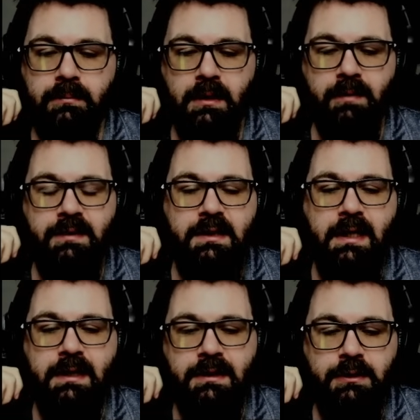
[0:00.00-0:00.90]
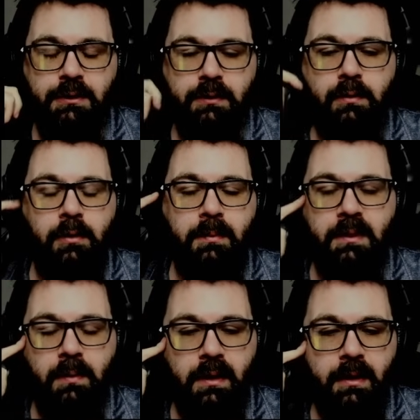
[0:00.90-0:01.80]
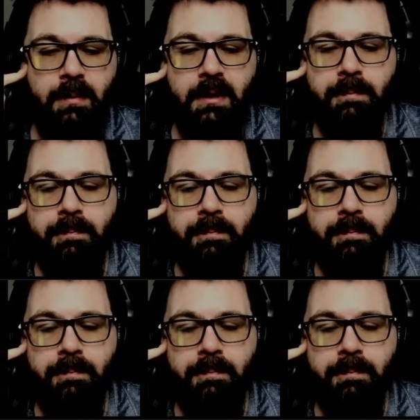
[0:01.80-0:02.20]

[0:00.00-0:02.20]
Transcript: of attacks that you're normally worried about.